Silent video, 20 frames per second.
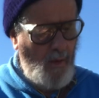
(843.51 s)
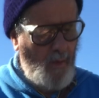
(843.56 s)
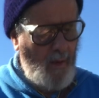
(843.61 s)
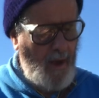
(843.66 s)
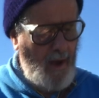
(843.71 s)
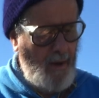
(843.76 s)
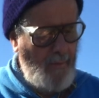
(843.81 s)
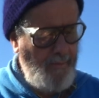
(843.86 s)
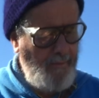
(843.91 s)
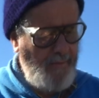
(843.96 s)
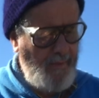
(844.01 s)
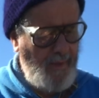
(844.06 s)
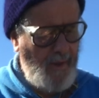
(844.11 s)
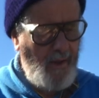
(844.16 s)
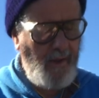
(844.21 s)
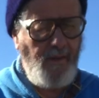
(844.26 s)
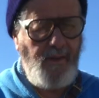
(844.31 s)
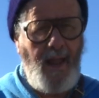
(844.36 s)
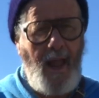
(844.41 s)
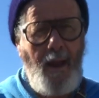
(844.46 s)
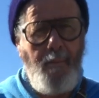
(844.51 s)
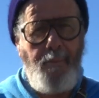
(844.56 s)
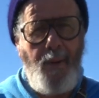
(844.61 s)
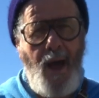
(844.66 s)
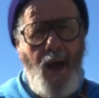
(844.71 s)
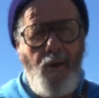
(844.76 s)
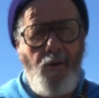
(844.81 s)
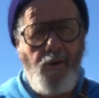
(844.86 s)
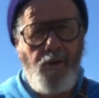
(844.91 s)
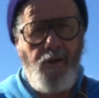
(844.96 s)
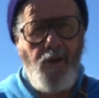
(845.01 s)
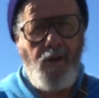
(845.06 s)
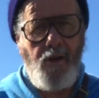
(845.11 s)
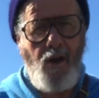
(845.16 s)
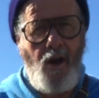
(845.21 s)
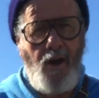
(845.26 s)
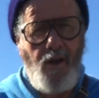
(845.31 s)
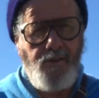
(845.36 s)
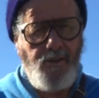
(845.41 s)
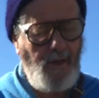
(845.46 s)
Well, damp powder could
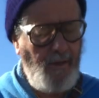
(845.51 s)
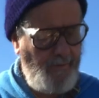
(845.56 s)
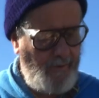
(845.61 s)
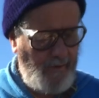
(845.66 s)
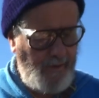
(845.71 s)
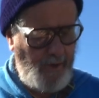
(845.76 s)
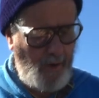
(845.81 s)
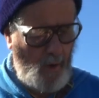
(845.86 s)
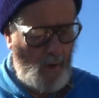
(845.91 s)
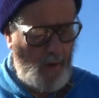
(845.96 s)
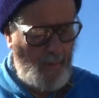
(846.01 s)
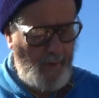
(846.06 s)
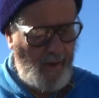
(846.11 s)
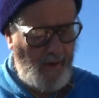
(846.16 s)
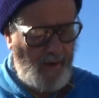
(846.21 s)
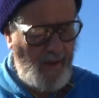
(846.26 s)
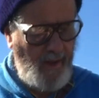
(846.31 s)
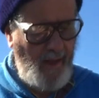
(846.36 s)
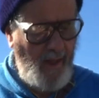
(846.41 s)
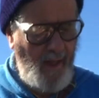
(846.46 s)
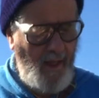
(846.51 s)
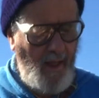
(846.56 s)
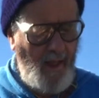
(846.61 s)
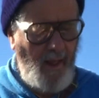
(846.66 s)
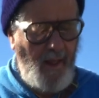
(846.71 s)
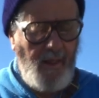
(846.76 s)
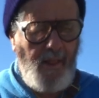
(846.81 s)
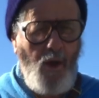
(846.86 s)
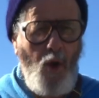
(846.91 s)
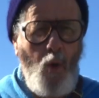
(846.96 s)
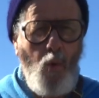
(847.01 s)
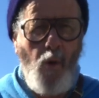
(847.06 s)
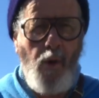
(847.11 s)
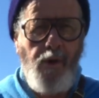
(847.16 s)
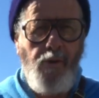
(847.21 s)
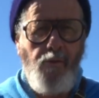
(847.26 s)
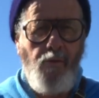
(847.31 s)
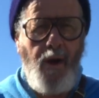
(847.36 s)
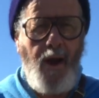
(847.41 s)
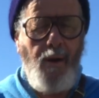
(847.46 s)
cause it for sure, but the old
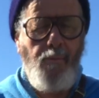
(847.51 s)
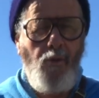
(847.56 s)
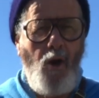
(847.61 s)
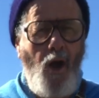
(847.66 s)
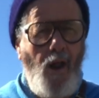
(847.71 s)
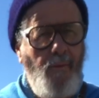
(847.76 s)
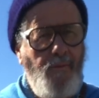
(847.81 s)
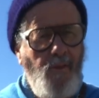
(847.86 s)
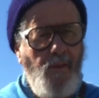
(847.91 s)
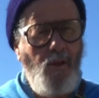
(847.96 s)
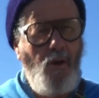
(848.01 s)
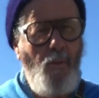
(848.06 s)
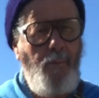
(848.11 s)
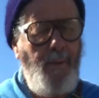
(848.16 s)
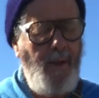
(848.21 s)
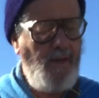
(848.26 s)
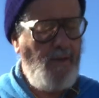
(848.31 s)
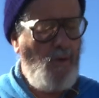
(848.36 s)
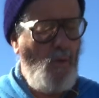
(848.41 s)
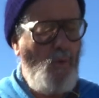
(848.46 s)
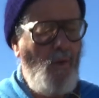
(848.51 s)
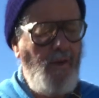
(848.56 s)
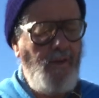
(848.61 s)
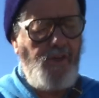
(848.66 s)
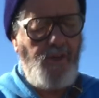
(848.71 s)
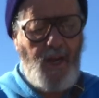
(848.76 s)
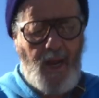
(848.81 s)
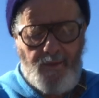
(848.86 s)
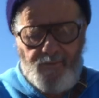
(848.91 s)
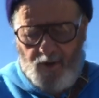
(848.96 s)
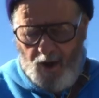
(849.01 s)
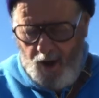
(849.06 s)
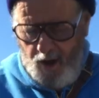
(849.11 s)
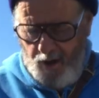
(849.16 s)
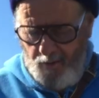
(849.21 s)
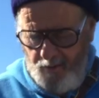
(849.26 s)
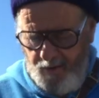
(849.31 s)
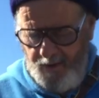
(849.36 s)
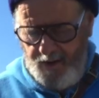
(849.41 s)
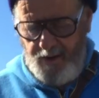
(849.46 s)
wooden ramrod, if a little piece of wood shaved
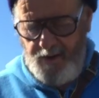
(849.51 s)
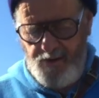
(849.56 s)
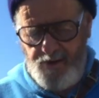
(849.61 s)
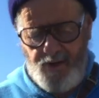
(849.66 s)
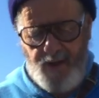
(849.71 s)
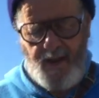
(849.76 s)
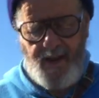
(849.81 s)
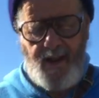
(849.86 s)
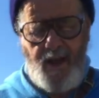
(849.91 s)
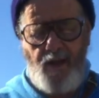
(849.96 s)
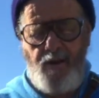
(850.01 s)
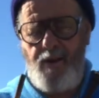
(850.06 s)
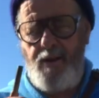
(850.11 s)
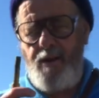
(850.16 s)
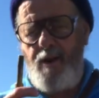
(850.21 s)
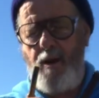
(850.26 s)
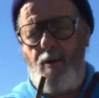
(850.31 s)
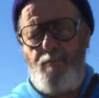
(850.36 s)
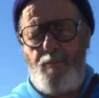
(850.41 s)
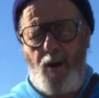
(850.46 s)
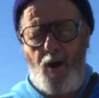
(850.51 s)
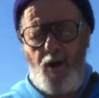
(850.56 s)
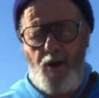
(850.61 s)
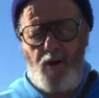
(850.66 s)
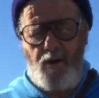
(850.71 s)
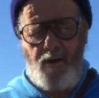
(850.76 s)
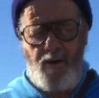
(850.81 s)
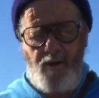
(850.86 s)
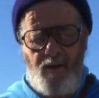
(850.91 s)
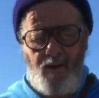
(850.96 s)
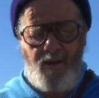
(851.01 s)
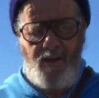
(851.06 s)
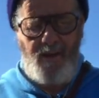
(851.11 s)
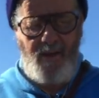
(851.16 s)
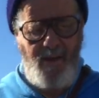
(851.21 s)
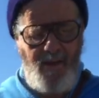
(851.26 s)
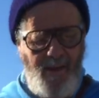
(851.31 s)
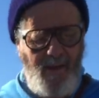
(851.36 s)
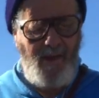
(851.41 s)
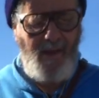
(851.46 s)
off, it could stay down in there and burn.
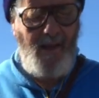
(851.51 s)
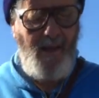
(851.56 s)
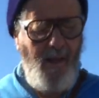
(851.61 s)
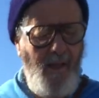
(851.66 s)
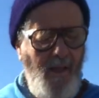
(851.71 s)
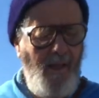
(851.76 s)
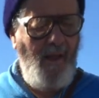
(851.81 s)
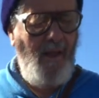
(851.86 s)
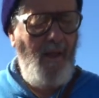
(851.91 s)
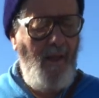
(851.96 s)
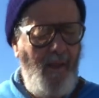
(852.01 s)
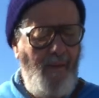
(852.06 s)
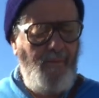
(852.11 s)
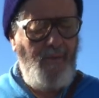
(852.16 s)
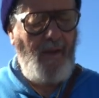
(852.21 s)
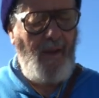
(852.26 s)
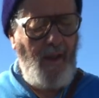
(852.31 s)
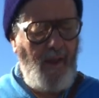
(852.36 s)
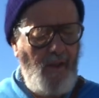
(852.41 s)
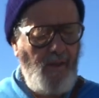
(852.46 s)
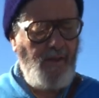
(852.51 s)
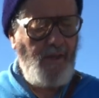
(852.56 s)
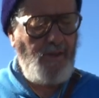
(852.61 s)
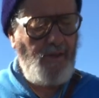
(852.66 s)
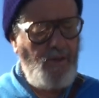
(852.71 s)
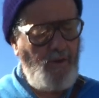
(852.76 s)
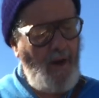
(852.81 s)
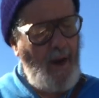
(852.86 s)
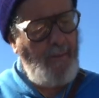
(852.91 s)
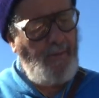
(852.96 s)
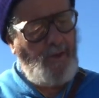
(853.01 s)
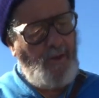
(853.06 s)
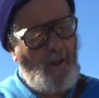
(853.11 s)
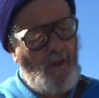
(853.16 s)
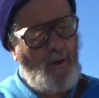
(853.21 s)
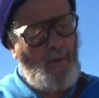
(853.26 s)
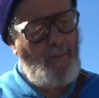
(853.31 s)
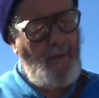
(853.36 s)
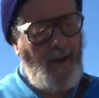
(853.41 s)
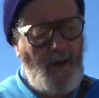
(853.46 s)
Because it scrapes a
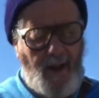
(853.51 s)
little bit.